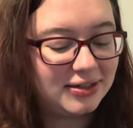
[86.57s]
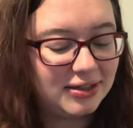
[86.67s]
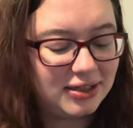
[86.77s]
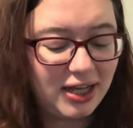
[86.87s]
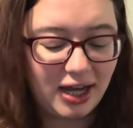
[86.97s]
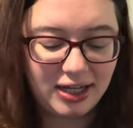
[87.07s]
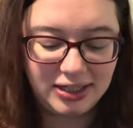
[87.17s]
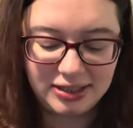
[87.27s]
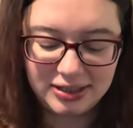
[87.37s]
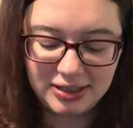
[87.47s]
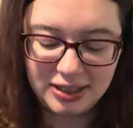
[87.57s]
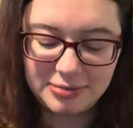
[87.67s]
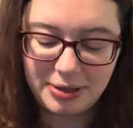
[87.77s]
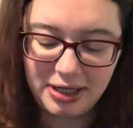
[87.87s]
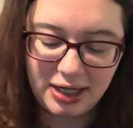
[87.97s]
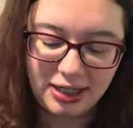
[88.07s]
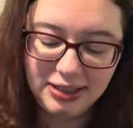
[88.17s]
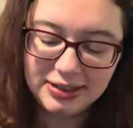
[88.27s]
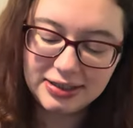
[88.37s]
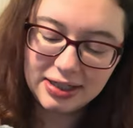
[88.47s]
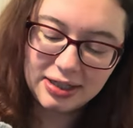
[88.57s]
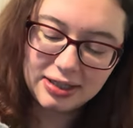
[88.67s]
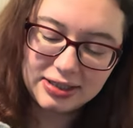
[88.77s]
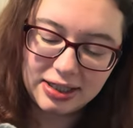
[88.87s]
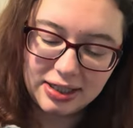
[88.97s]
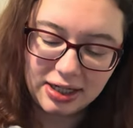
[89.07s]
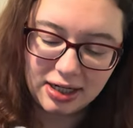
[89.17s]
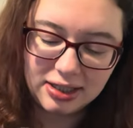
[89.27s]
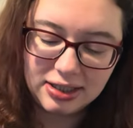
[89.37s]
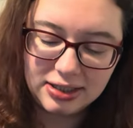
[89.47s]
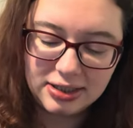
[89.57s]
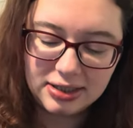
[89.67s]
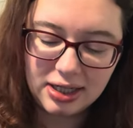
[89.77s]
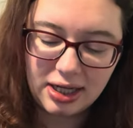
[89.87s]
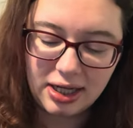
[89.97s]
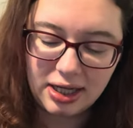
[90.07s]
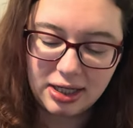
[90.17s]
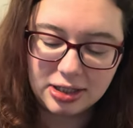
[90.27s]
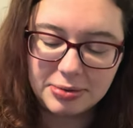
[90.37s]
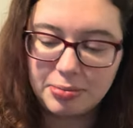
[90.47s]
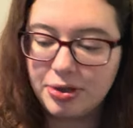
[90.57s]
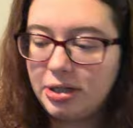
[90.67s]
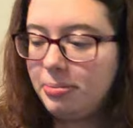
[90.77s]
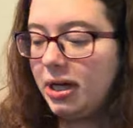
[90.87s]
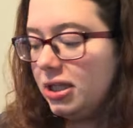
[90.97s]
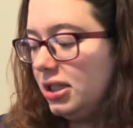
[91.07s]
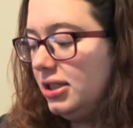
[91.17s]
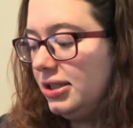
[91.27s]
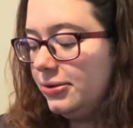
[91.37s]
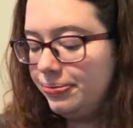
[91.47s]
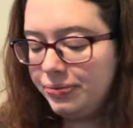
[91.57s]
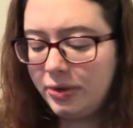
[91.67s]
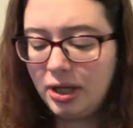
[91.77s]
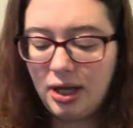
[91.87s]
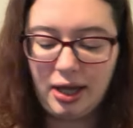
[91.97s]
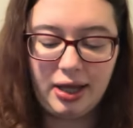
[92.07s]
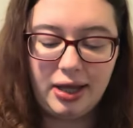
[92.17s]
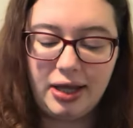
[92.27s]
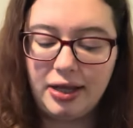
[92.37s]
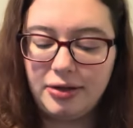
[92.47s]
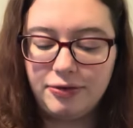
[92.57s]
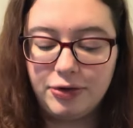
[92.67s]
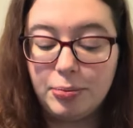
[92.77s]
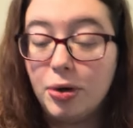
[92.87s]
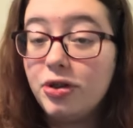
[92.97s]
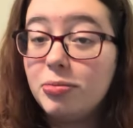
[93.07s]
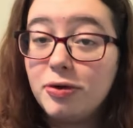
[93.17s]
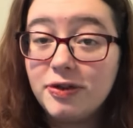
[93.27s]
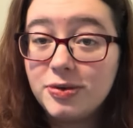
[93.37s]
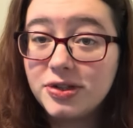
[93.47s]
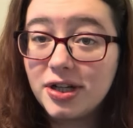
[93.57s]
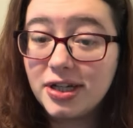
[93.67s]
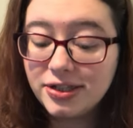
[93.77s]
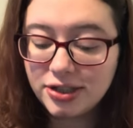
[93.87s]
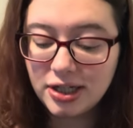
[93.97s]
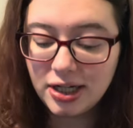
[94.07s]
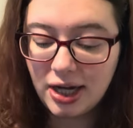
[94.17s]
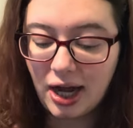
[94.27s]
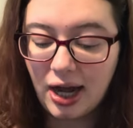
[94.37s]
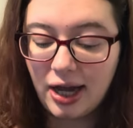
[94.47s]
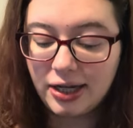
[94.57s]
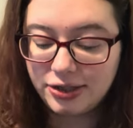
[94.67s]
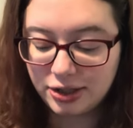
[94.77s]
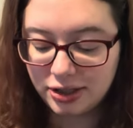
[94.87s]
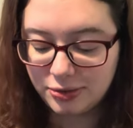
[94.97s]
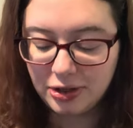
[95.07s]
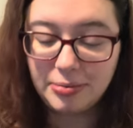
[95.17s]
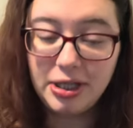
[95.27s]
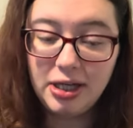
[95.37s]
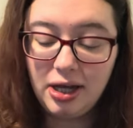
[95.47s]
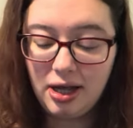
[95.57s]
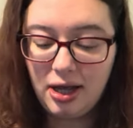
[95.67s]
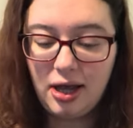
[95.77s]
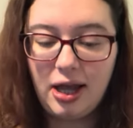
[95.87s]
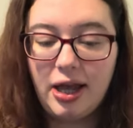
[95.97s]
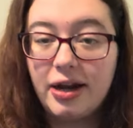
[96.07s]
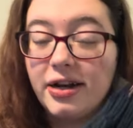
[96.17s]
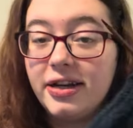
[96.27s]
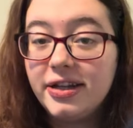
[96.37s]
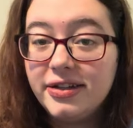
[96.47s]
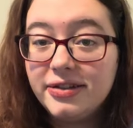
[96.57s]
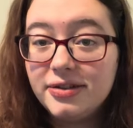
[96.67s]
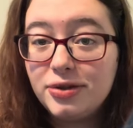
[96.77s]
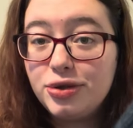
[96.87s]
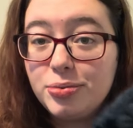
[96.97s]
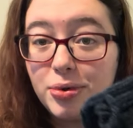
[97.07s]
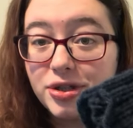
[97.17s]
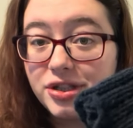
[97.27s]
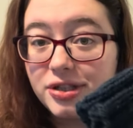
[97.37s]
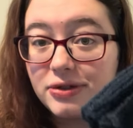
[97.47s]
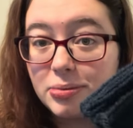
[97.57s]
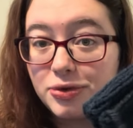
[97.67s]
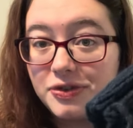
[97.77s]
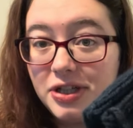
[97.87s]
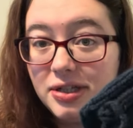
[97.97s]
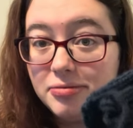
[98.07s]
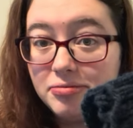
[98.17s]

yeah, it's been nice to knit on this, and it's been pretty mindless. And for both the movies we saw yesterday, I took this with me, and I knit through portions of the movie.